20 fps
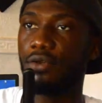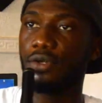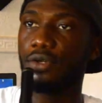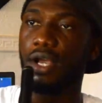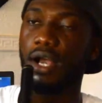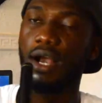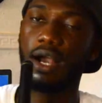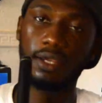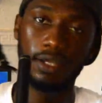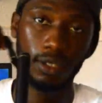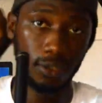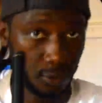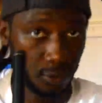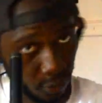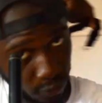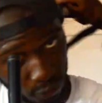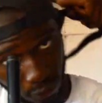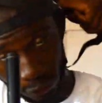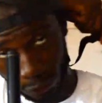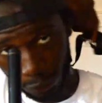you can hang it
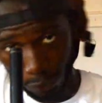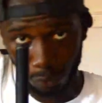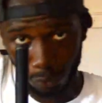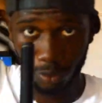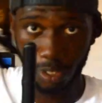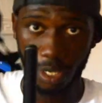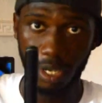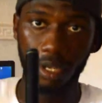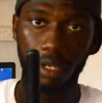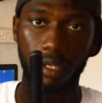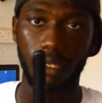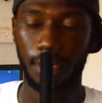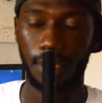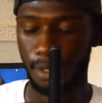on your shoulder,